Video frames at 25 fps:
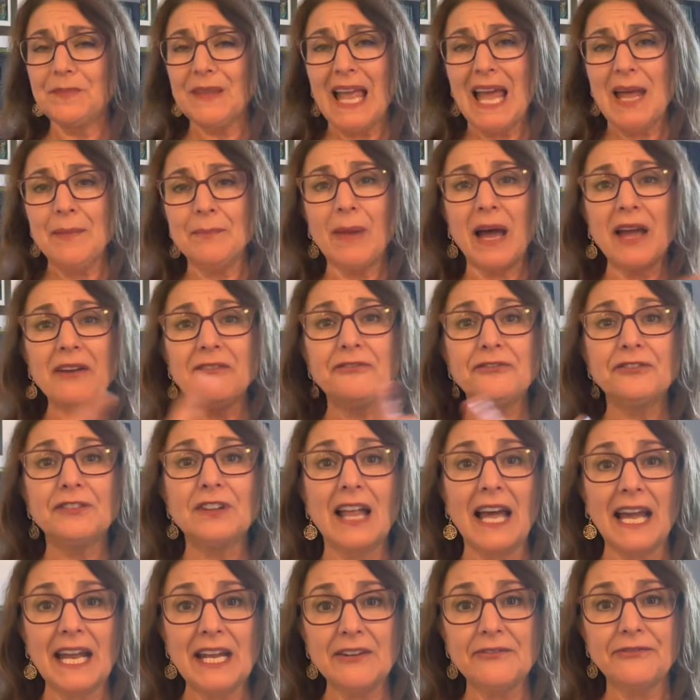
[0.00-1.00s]
and my
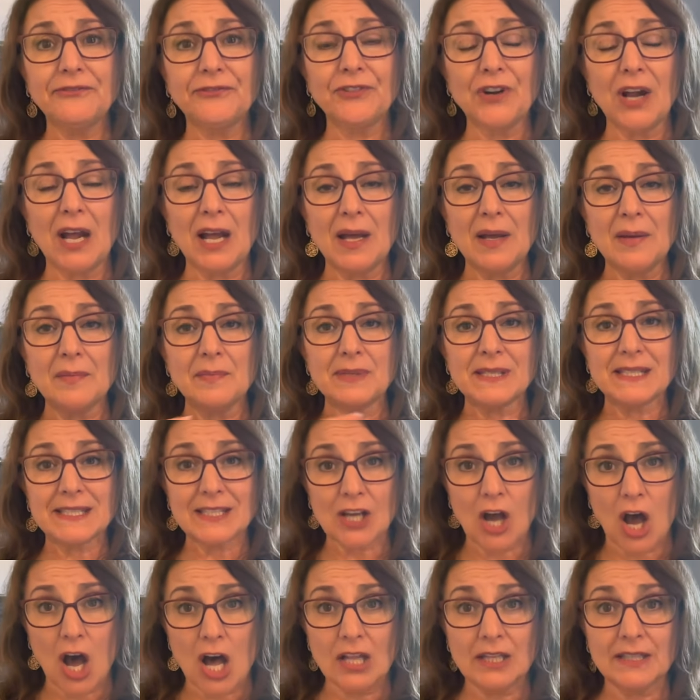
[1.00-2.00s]
flight from
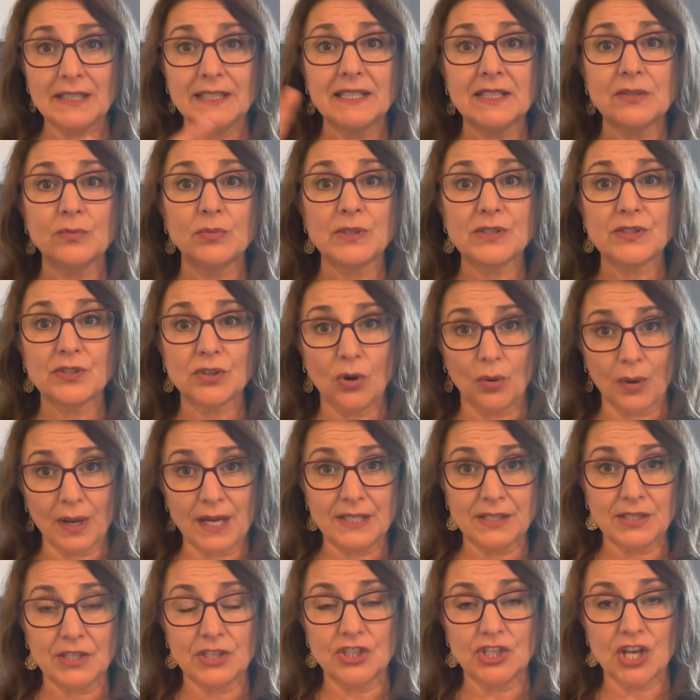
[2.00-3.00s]
Scotland was
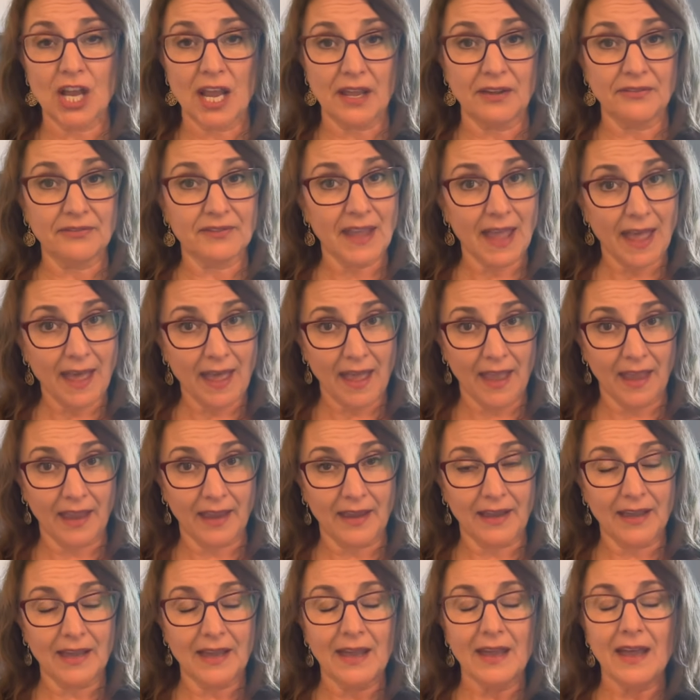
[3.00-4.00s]
going to
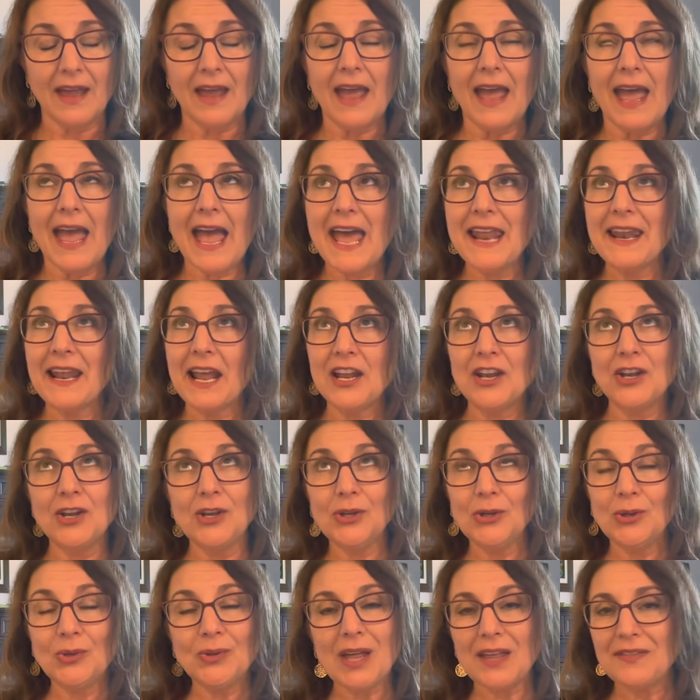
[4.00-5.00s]
JFK. And I
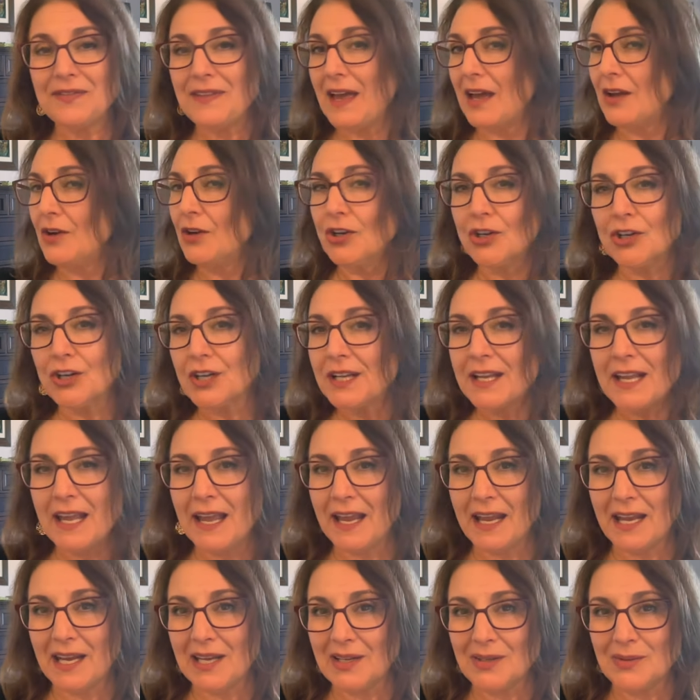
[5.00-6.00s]
knew that that
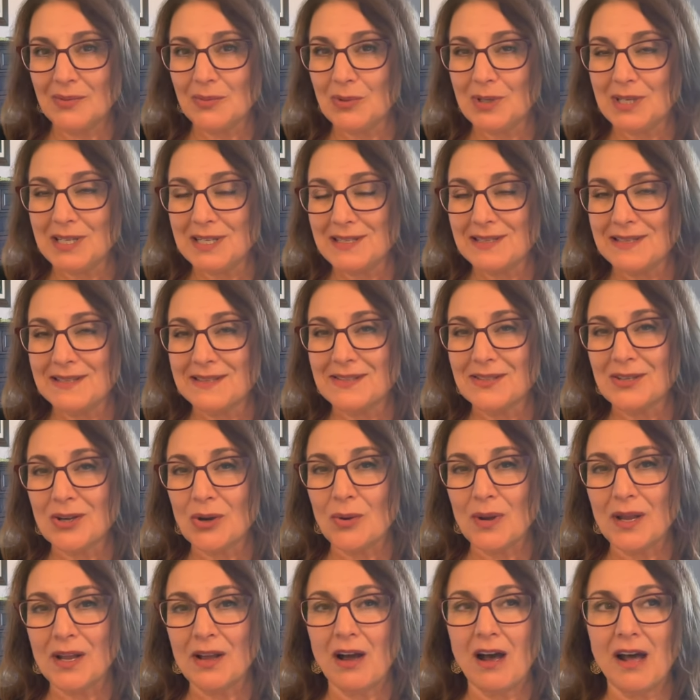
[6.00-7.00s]
hurricane was
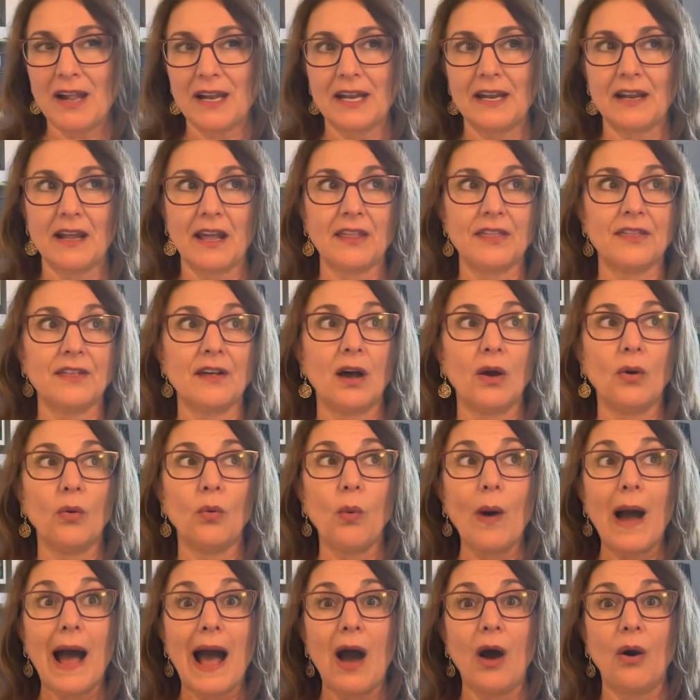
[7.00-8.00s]
going on and I
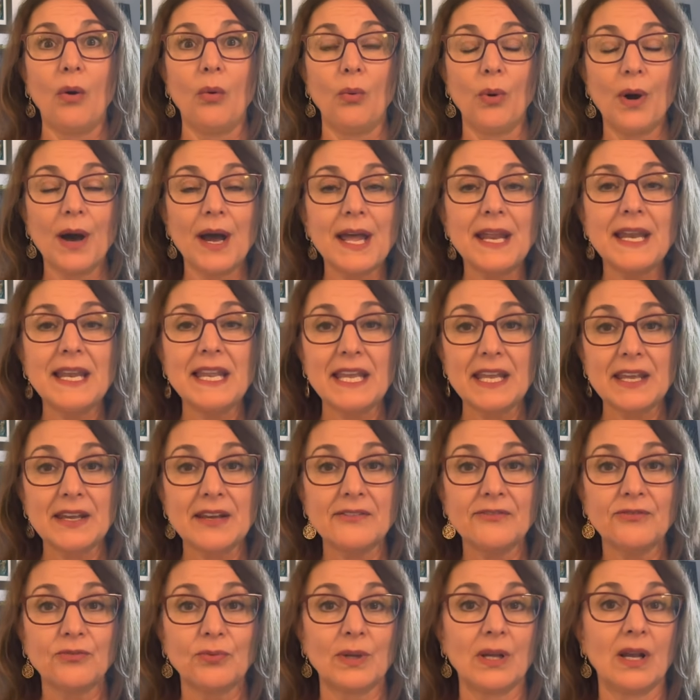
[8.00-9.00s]
thought, wow, what
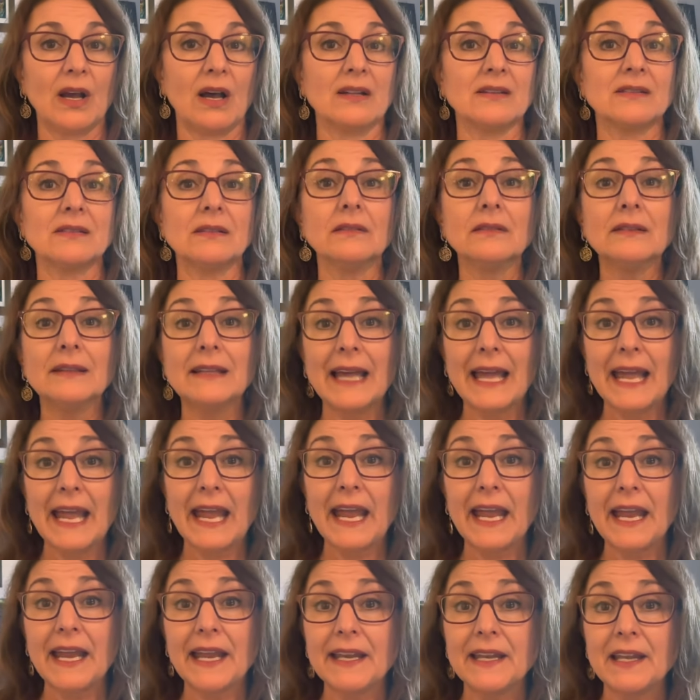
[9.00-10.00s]
if we got
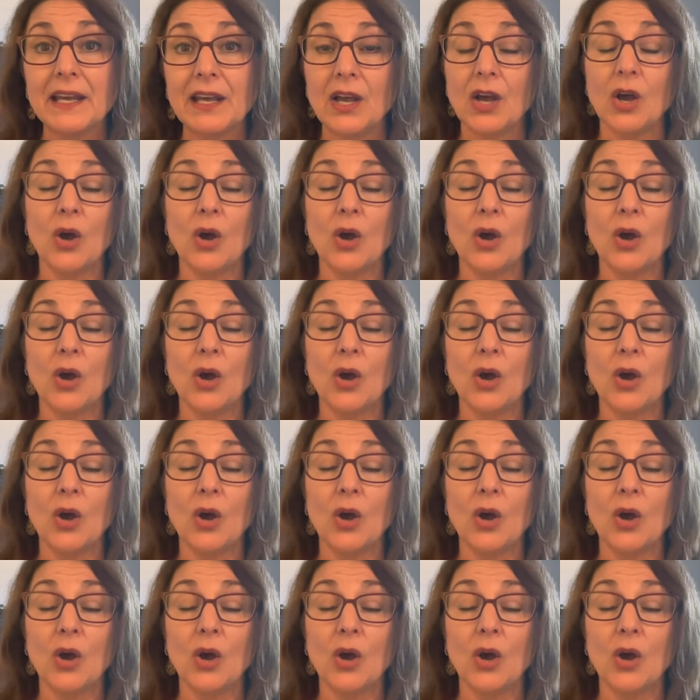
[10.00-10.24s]
delayed?